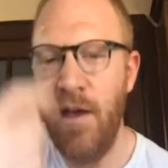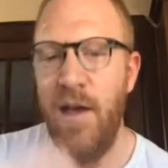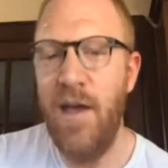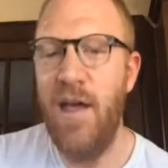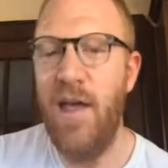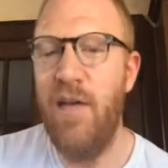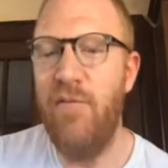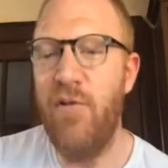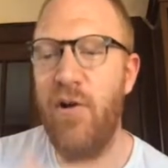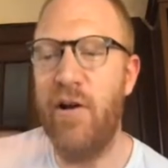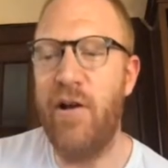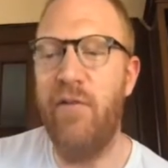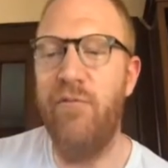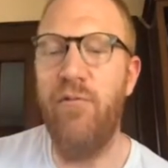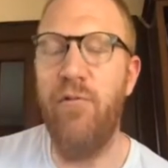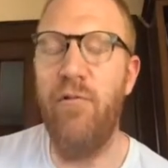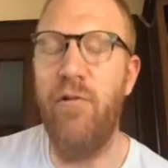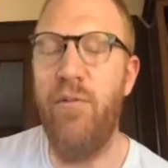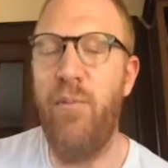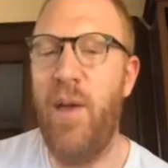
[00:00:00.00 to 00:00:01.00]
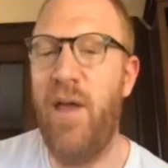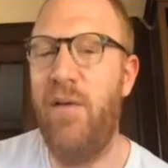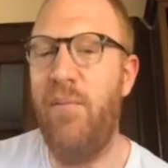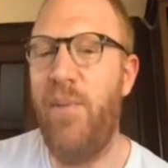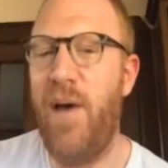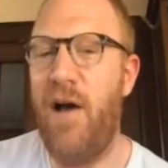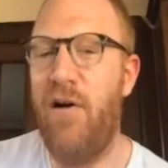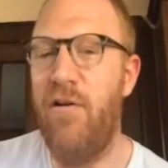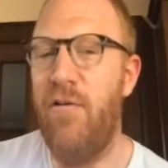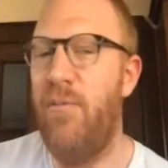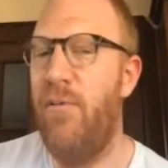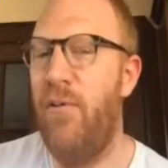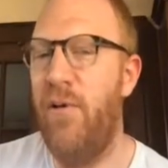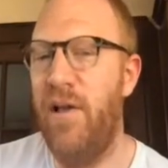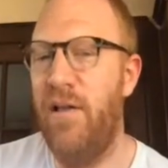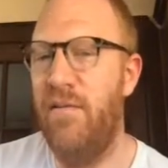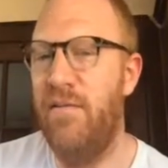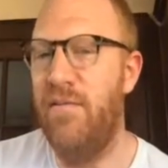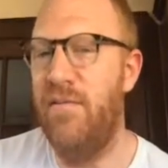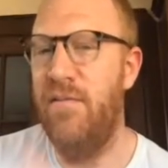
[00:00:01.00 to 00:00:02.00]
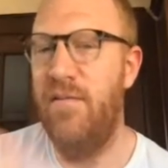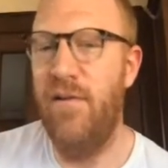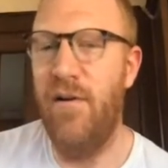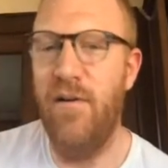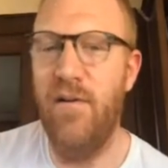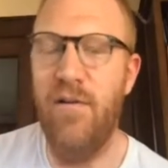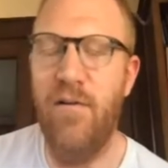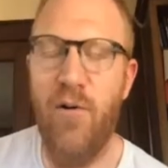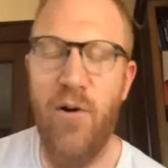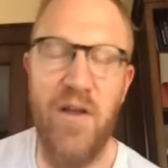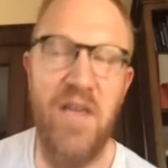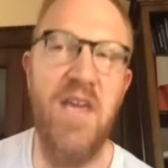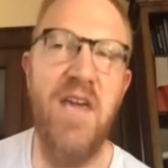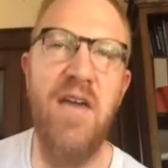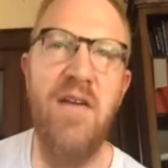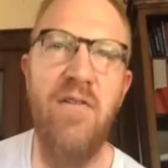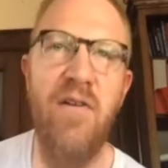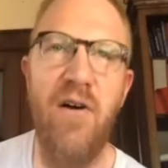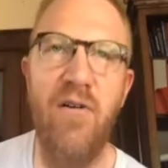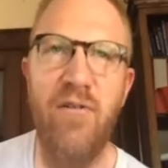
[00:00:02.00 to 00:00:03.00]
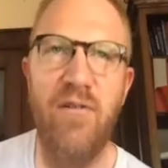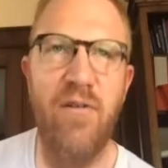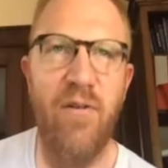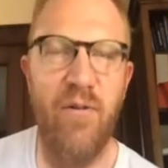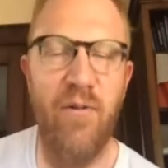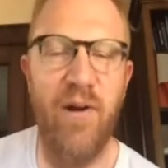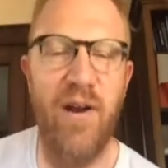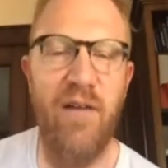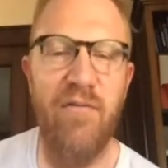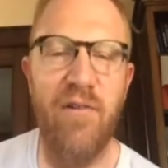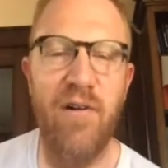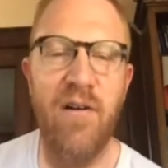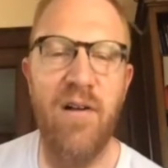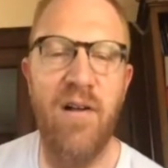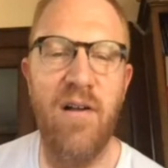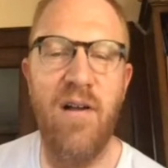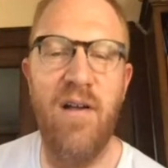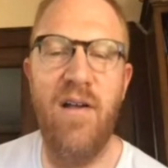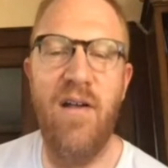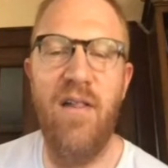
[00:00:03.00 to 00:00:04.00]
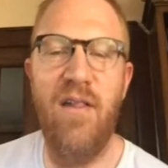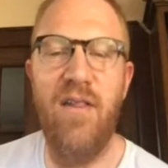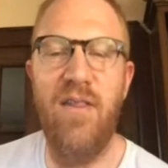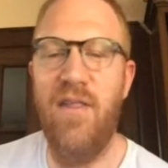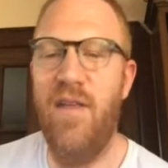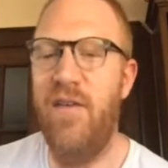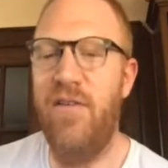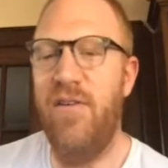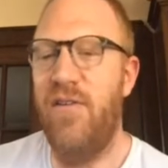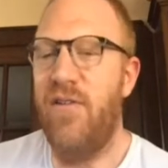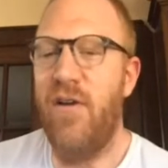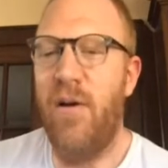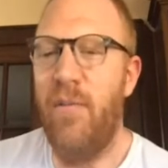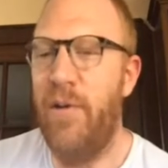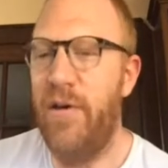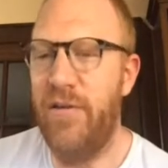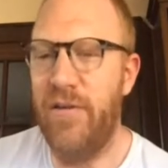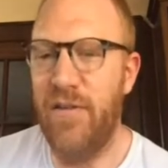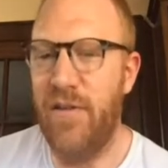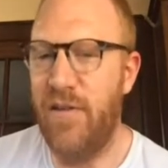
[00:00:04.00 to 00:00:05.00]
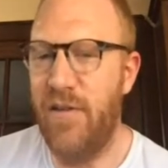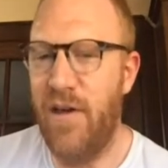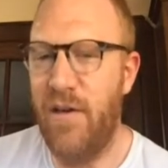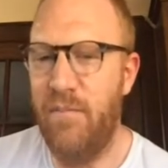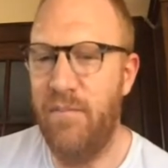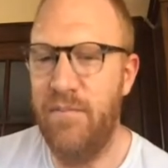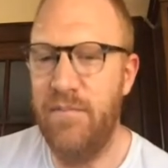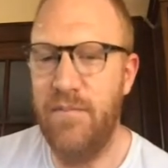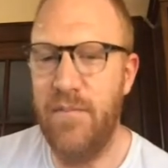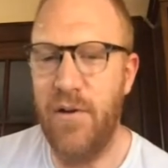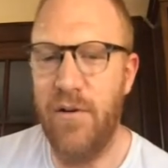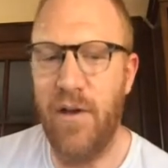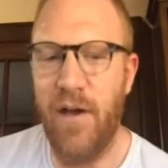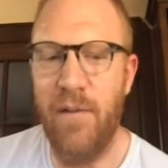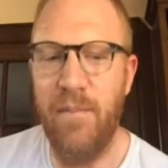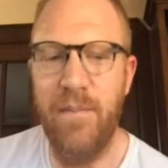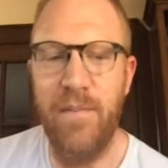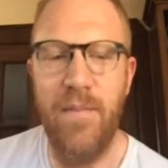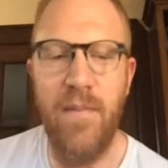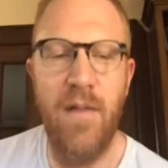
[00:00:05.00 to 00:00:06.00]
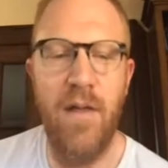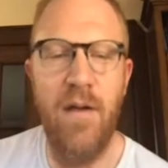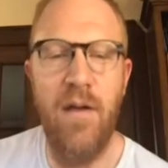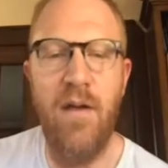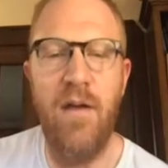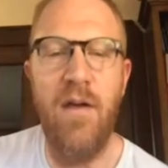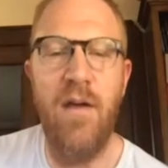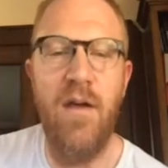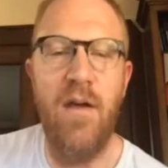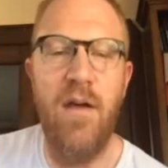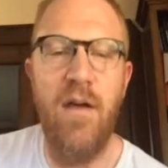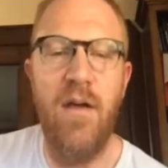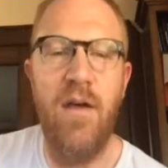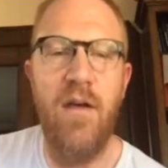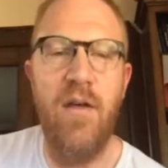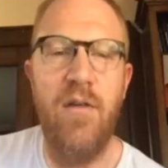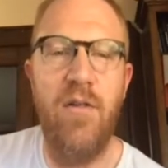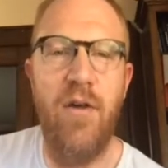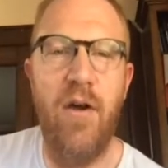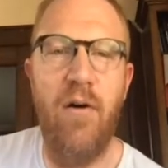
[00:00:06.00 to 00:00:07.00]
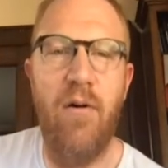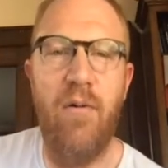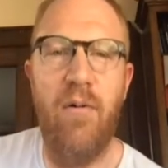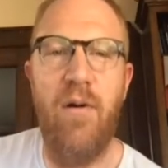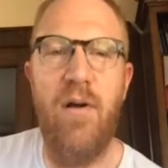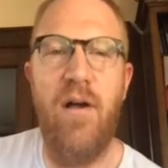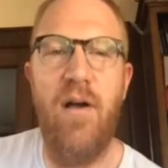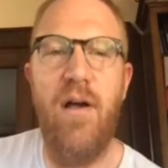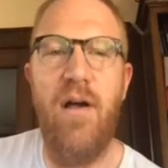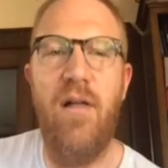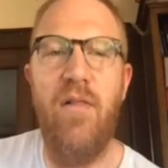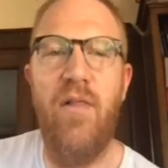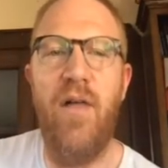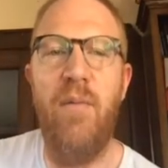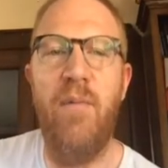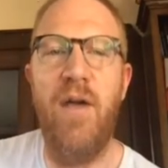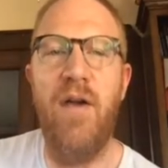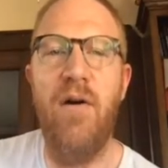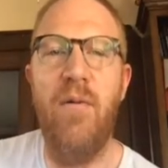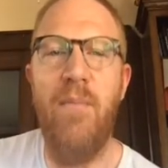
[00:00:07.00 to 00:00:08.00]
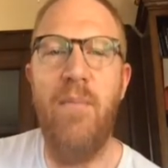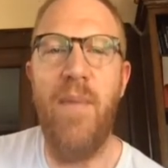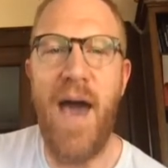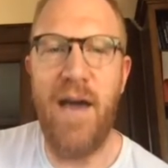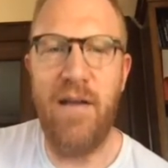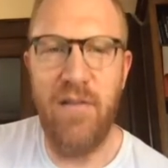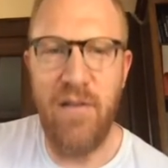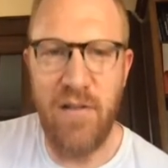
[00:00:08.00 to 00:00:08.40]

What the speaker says: If you're comfortable with making PowerPoint or Keynote or whatever, this is almost the same, okay? So let me go back to